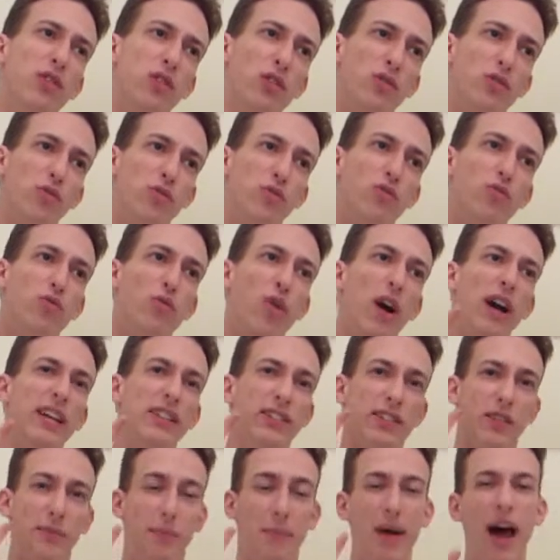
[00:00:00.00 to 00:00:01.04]
to
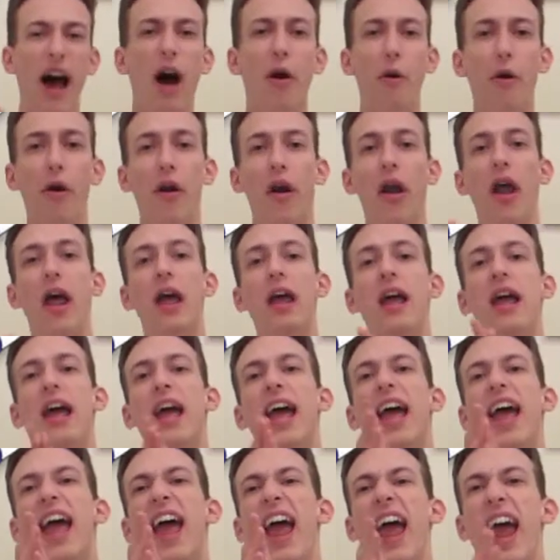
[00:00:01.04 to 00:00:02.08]
twice the power,
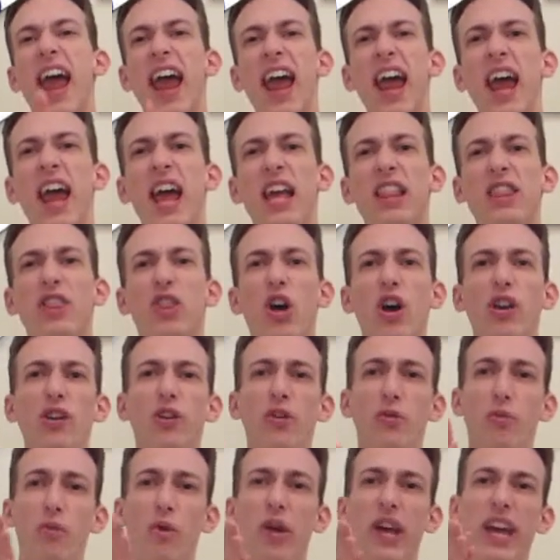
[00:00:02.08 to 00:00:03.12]
and
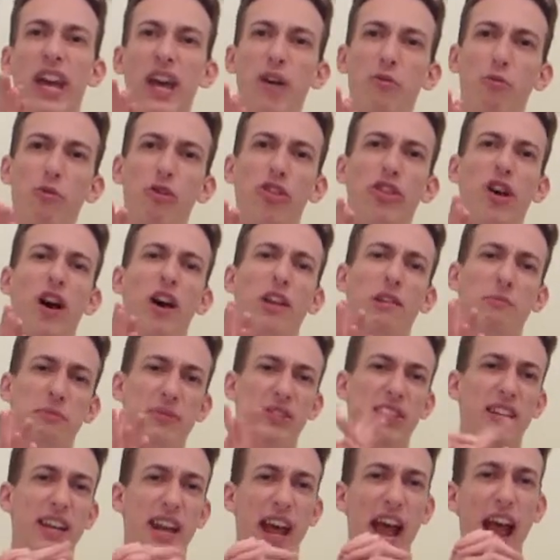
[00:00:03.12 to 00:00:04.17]
Thunder will hit with
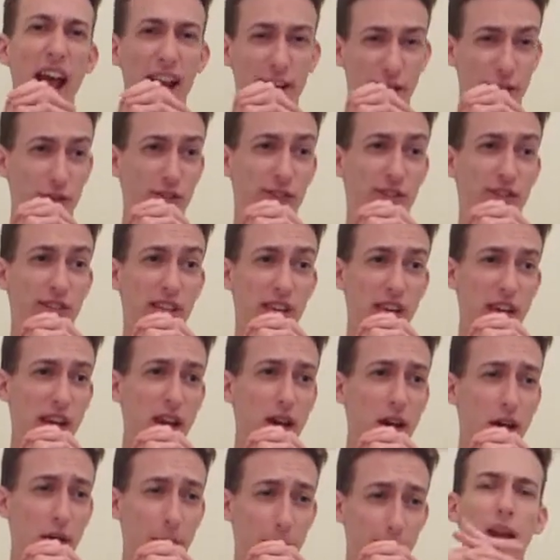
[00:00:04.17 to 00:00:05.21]
100%
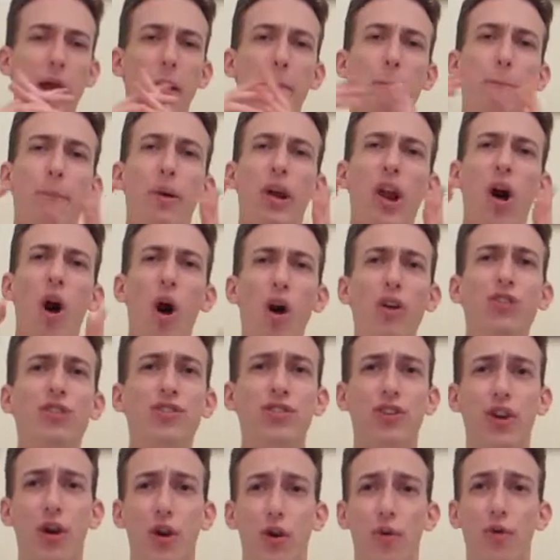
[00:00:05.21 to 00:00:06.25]
accuracy, but
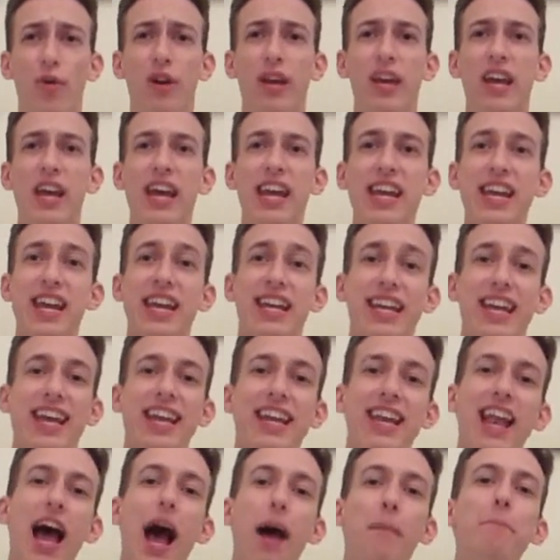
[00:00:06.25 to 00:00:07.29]
also, it
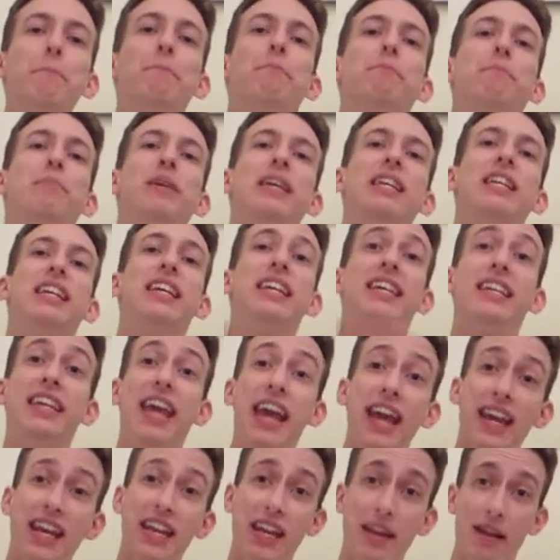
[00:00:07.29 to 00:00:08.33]
cannot be
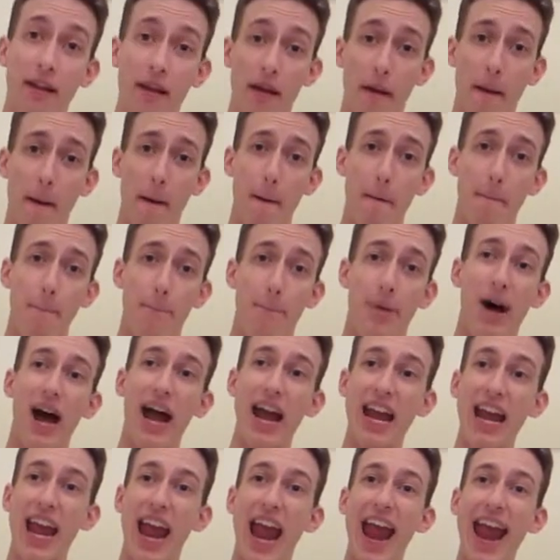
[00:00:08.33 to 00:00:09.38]
negated
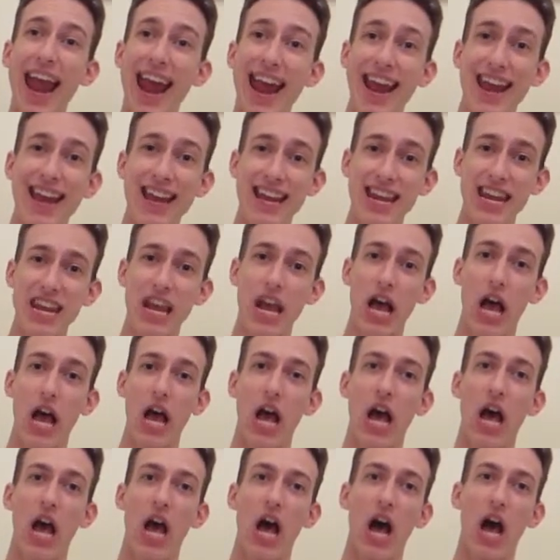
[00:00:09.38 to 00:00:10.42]
by any
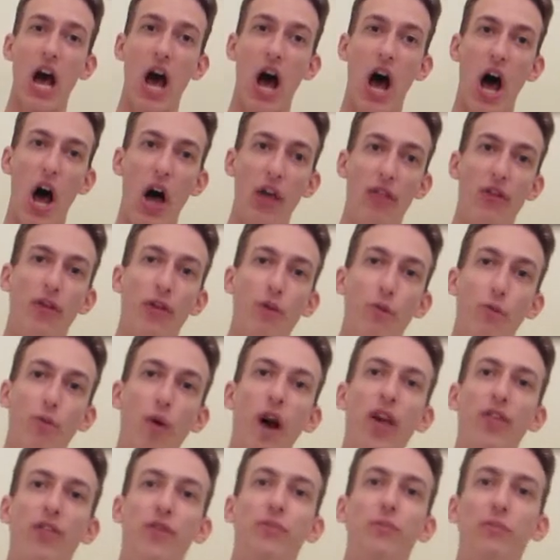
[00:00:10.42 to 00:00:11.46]
other
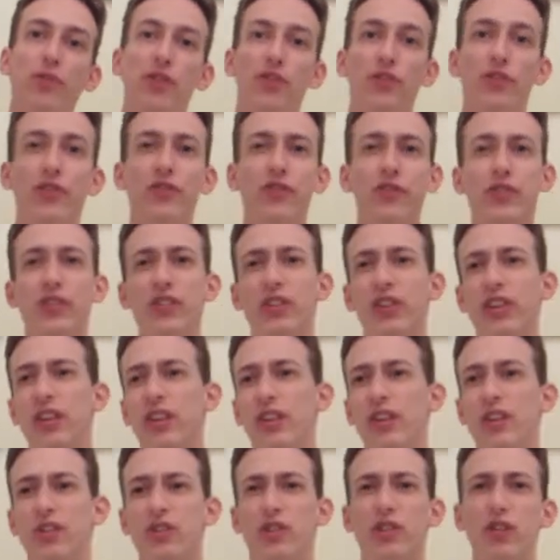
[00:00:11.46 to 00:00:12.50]
weather moves.
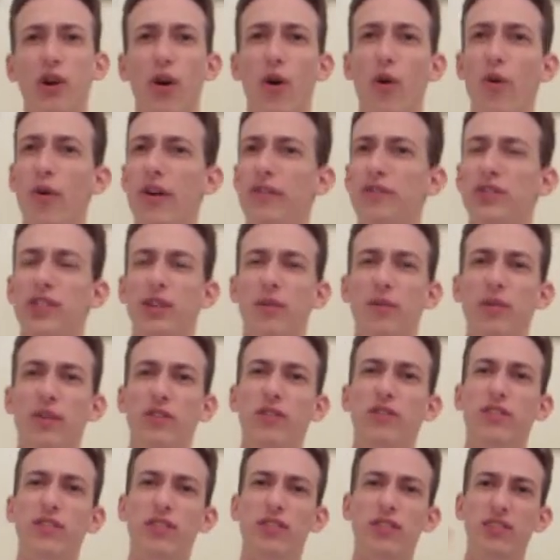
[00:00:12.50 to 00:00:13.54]
So if someone
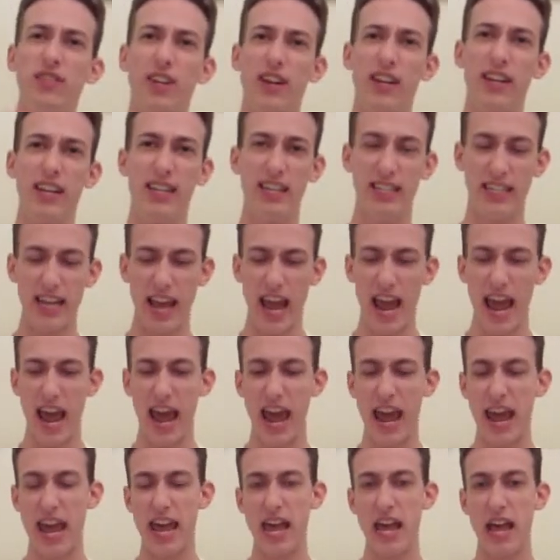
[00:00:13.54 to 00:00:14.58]
uses Sunny
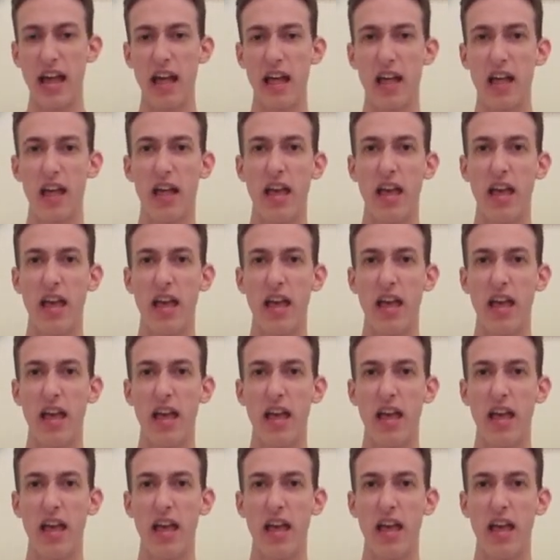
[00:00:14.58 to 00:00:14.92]
Day,